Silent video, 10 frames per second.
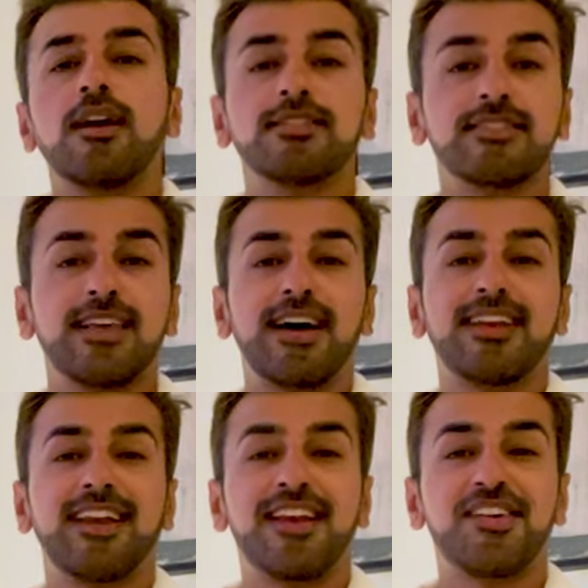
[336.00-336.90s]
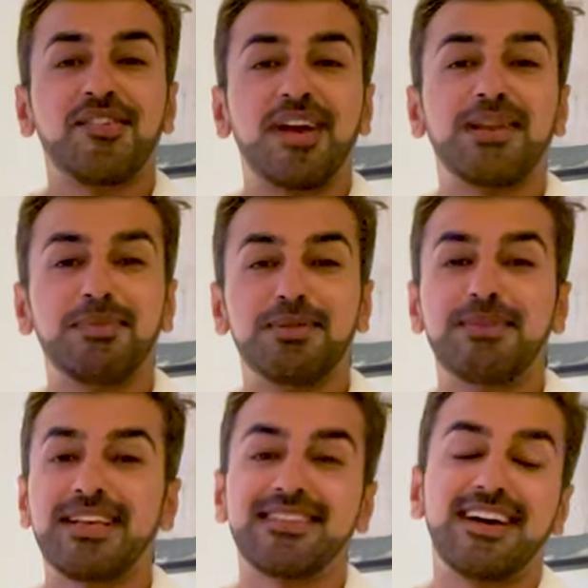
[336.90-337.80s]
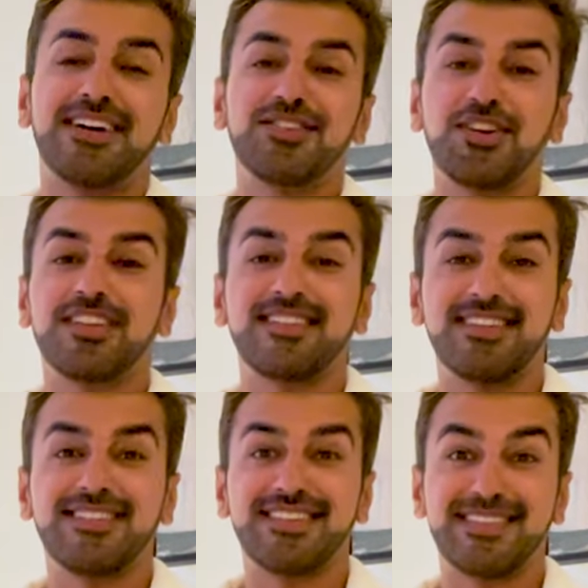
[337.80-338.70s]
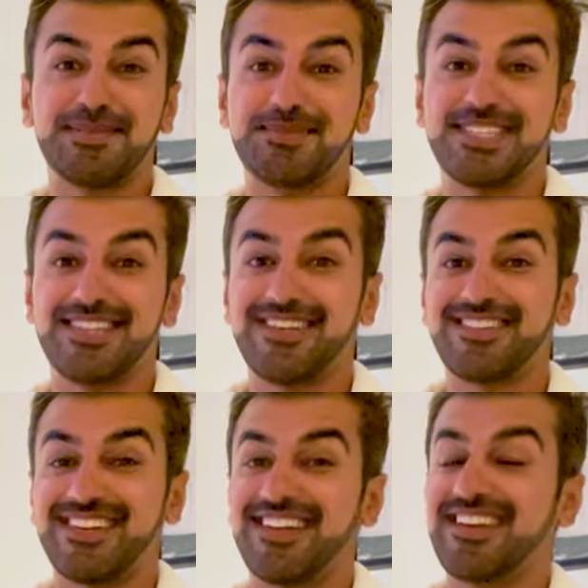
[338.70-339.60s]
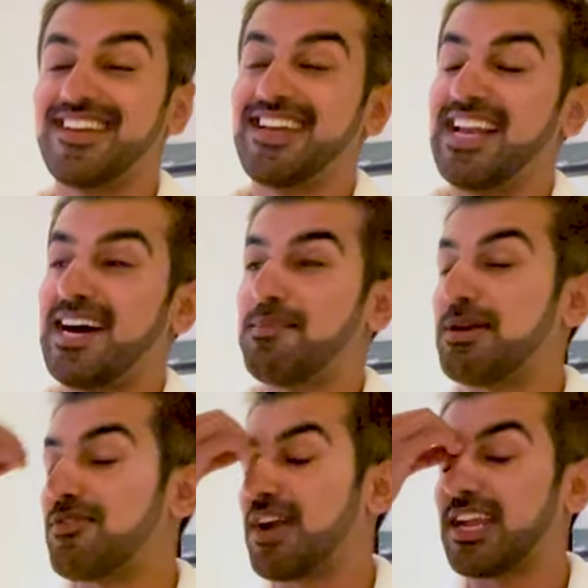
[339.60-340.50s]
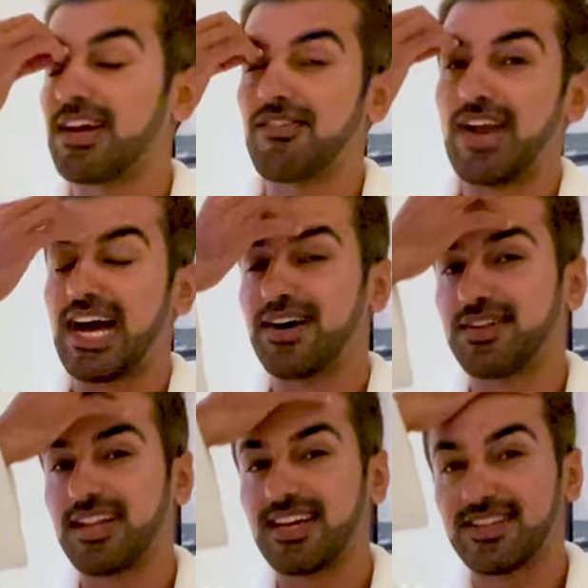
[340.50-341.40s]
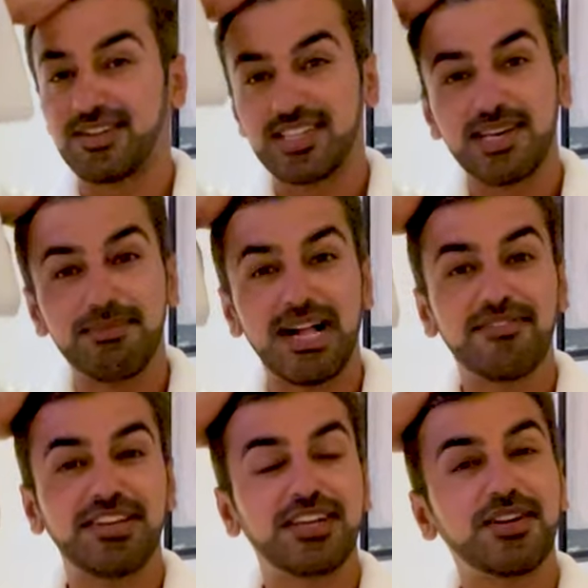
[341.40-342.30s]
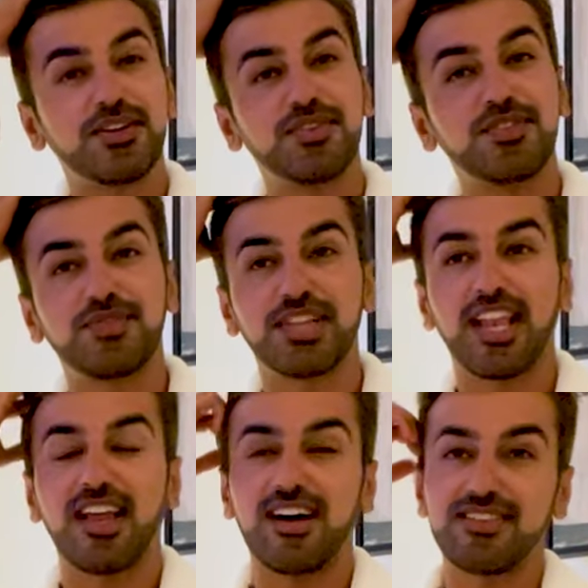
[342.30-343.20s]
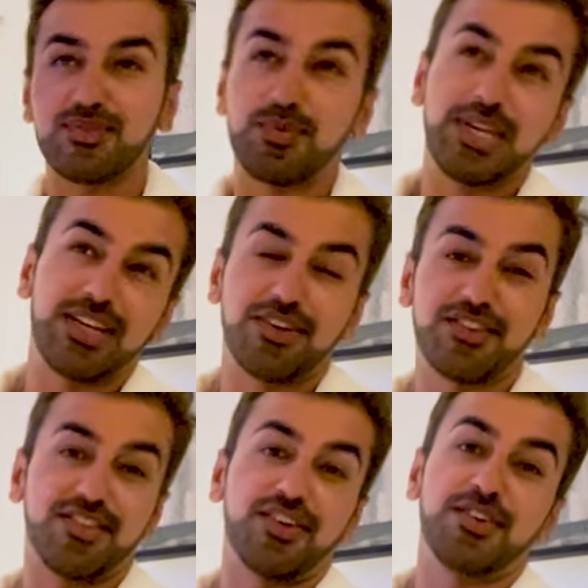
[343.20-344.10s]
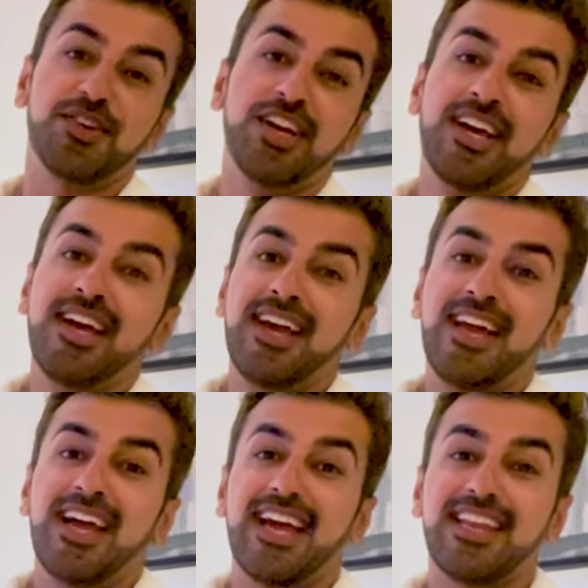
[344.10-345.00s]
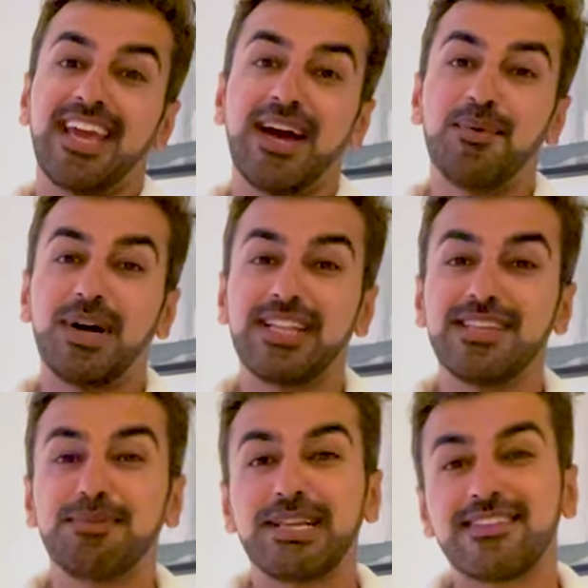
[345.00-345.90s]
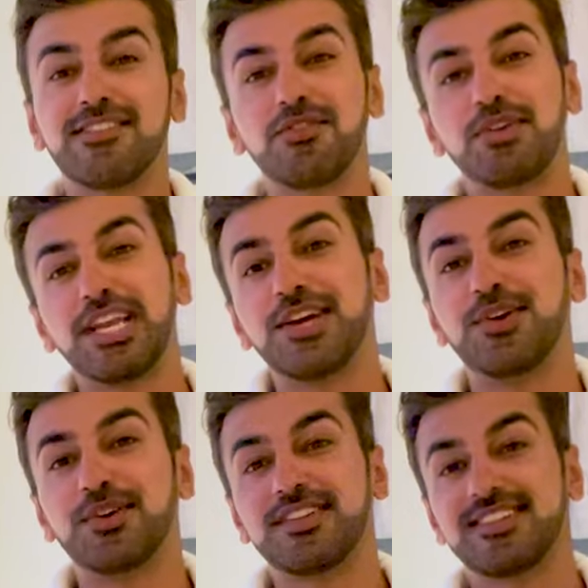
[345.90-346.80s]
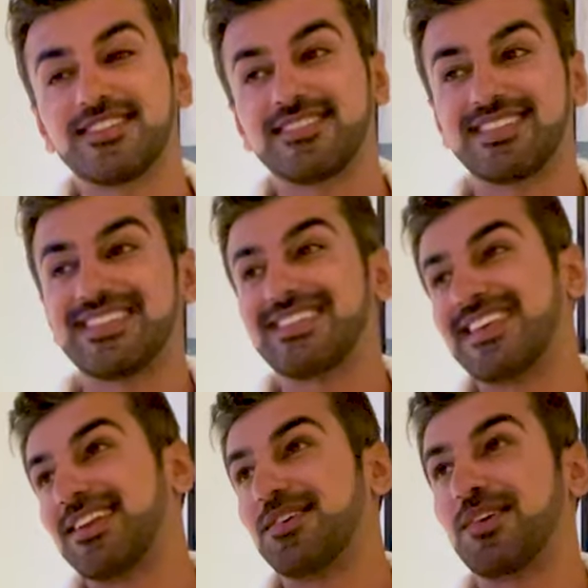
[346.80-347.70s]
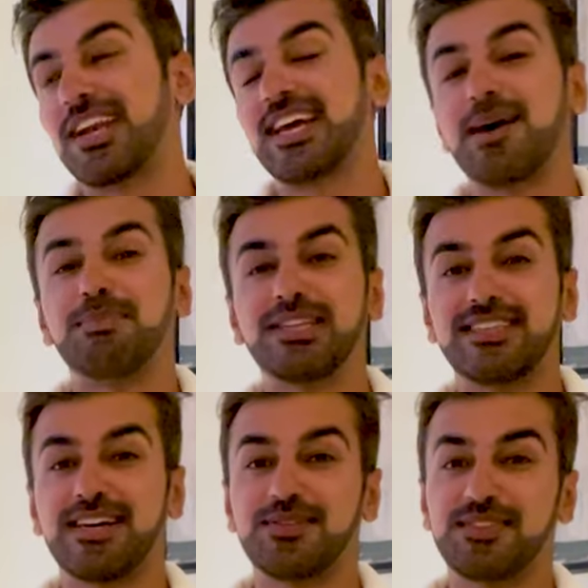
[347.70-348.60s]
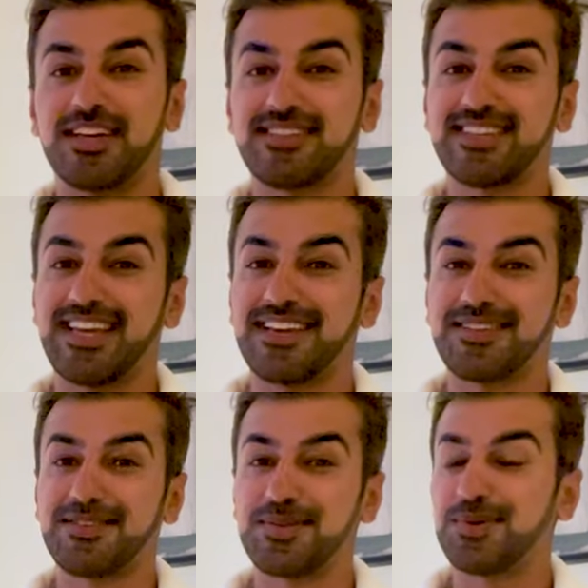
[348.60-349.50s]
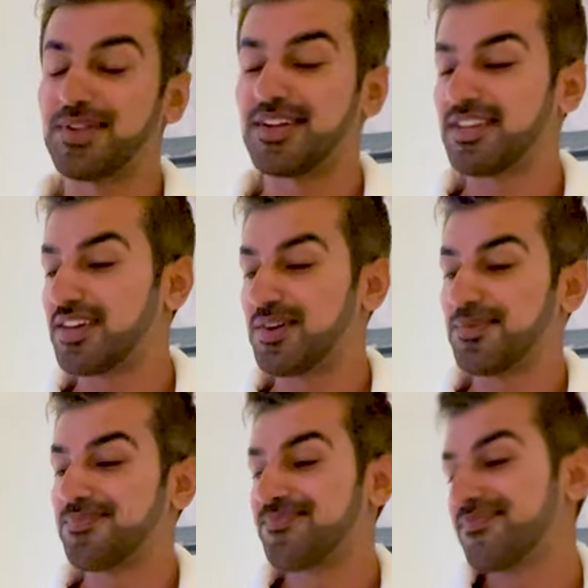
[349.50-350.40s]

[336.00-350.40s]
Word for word: I just had an incredible massage. Honestly, she's a magician. I've been running around like on the Amalfi coast for the last week or so. And yeah, while these places are really gorgeous, you know, running up and down does take its toll on you.